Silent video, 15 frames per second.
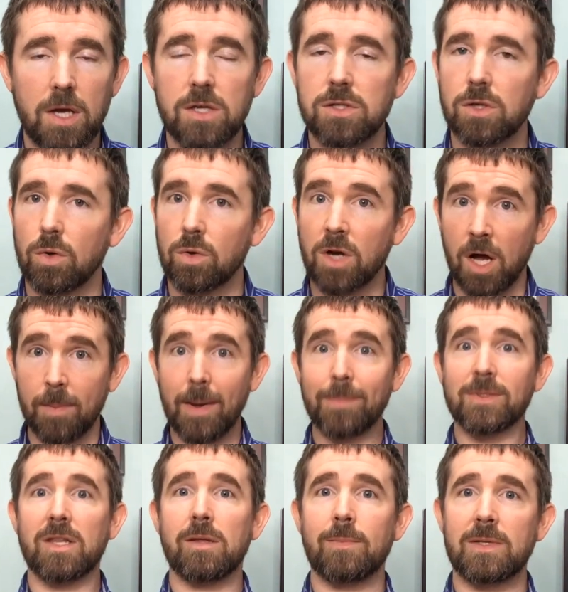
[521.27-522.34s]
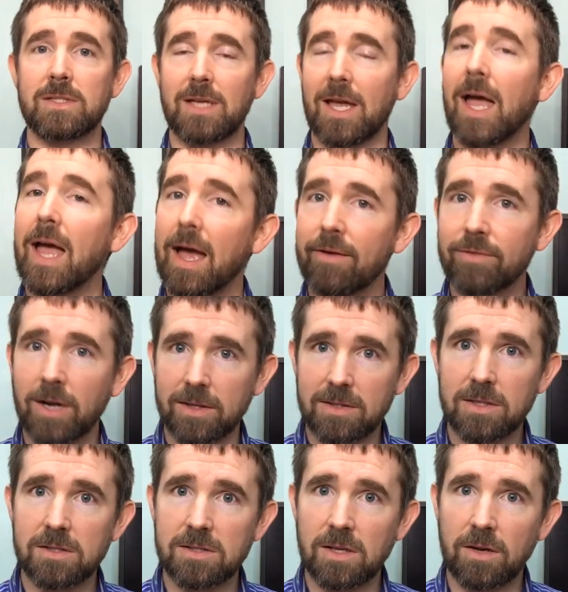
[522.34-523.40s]
So come up to them and say, hey, I've got
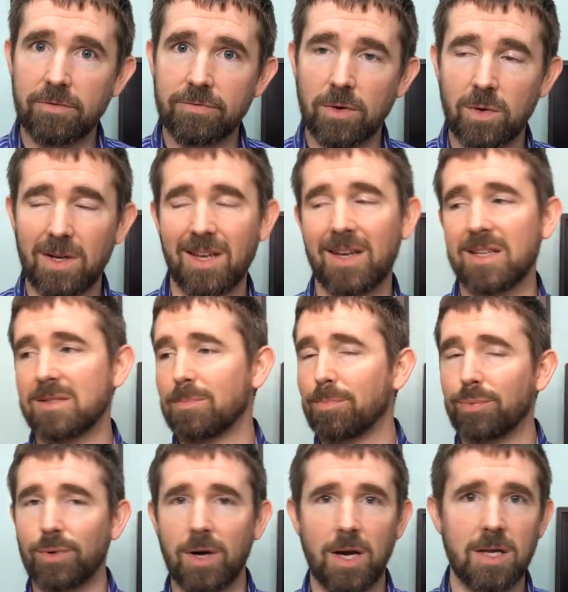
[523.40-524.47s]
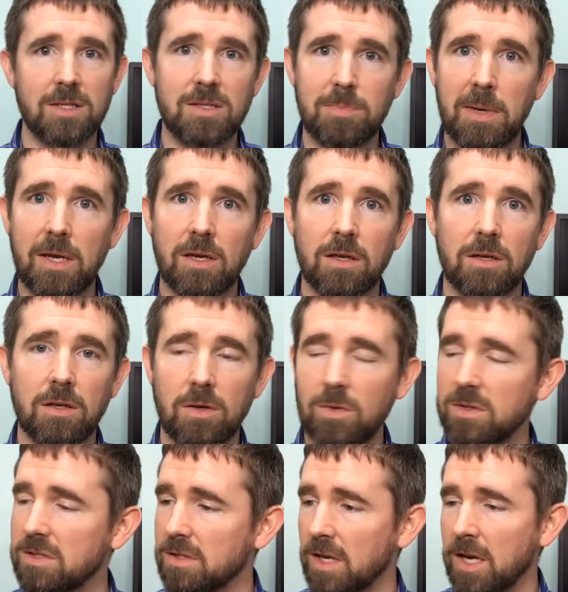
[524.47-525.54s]
this cell phone. It is brand spanking new.
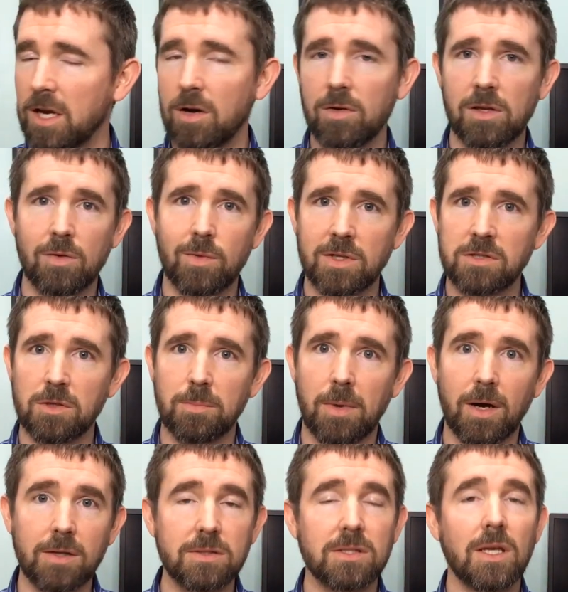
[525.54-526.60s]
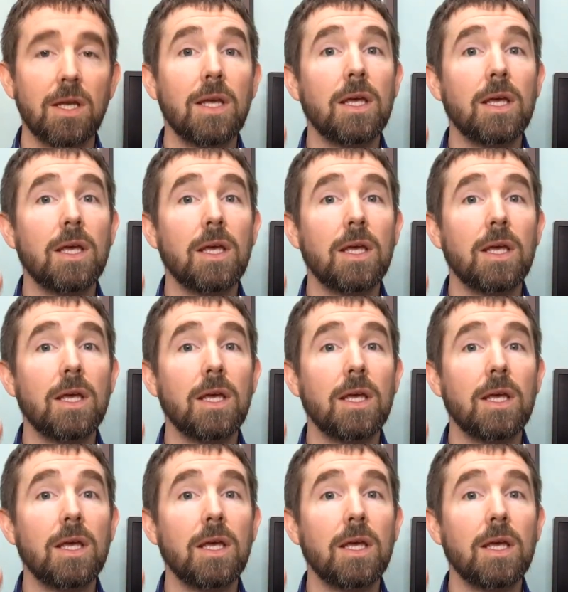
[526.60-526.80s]
It's here in the original box.